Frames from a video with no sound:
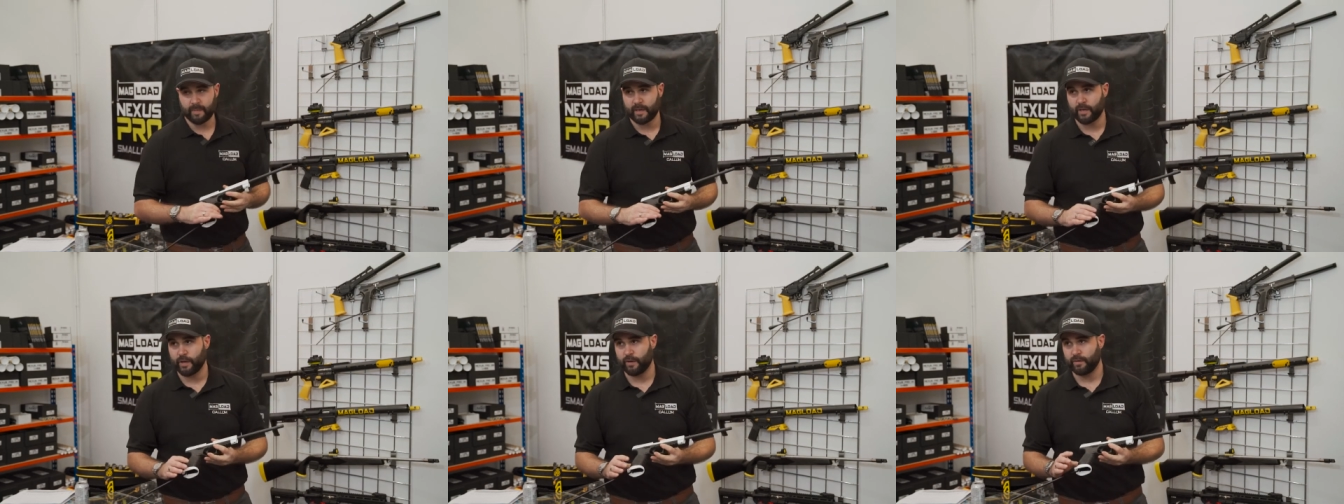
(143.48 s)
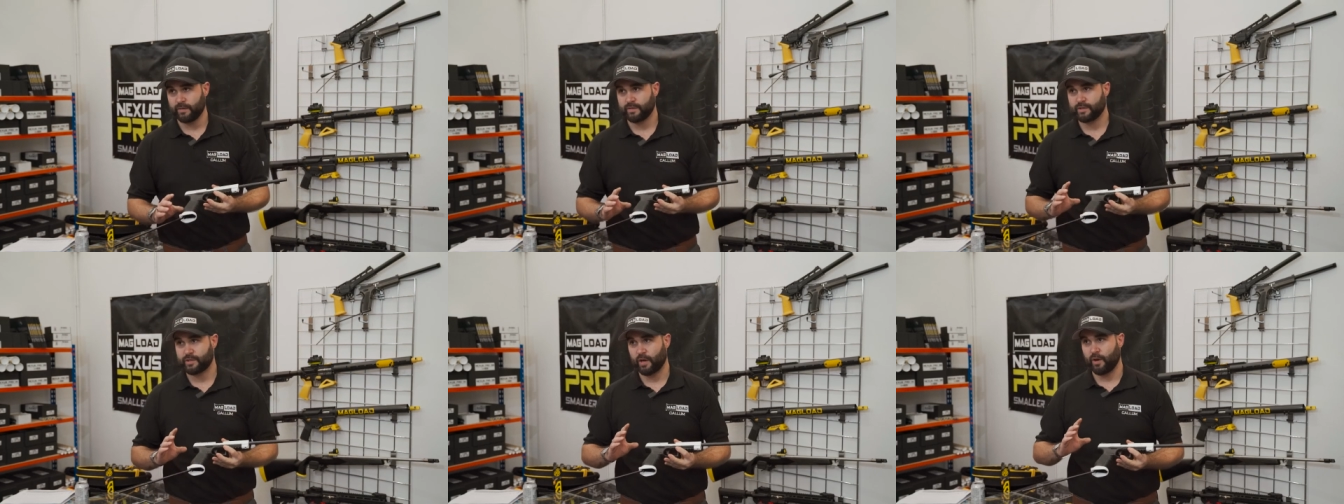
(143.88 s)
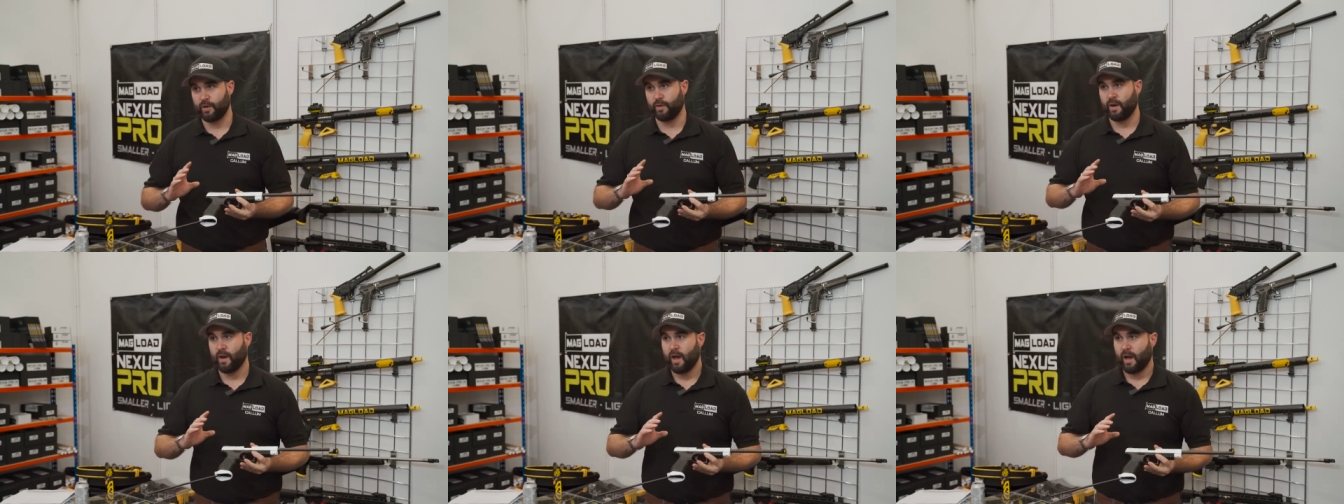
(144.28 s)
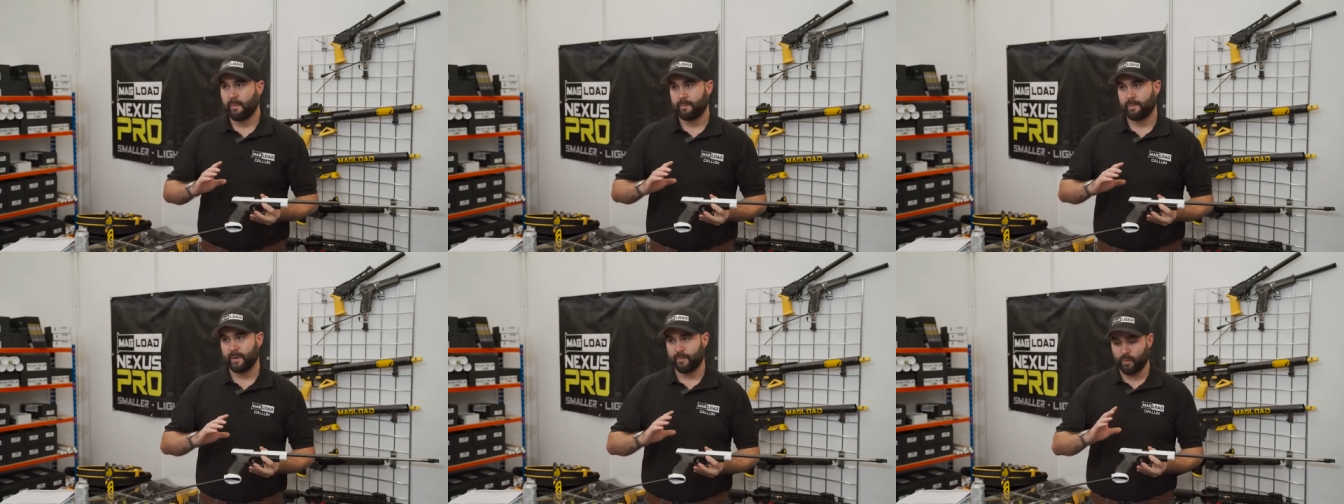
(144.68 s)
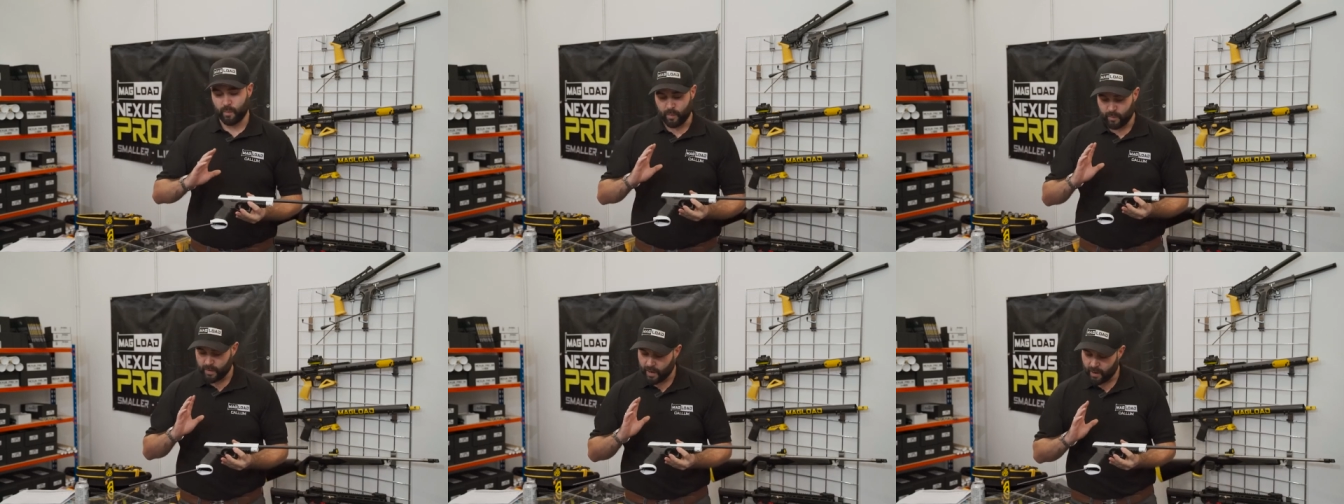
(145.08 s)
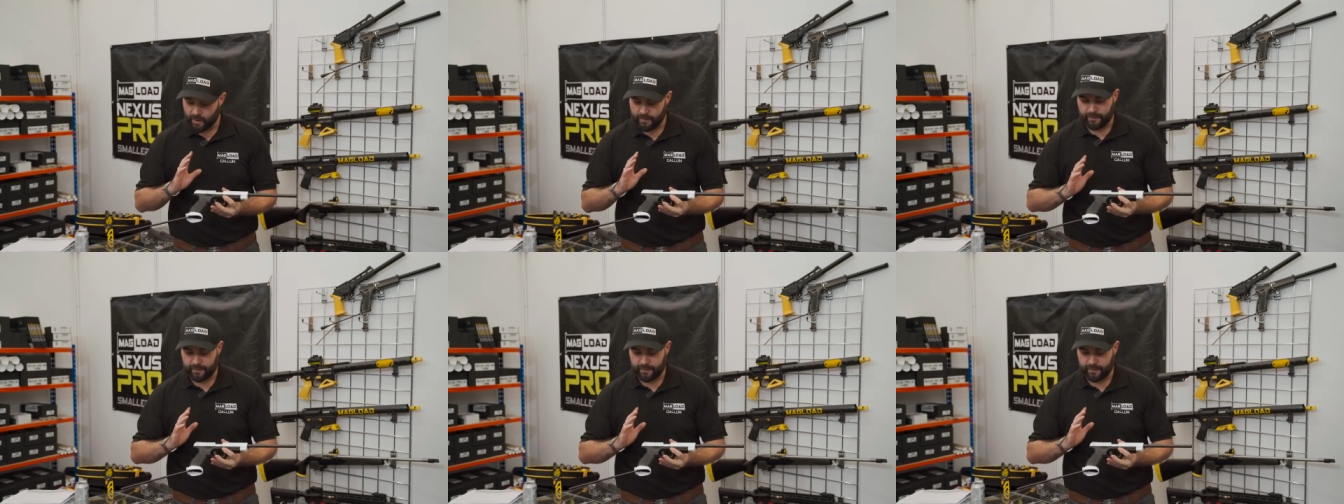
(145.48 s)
P Q. So people will know,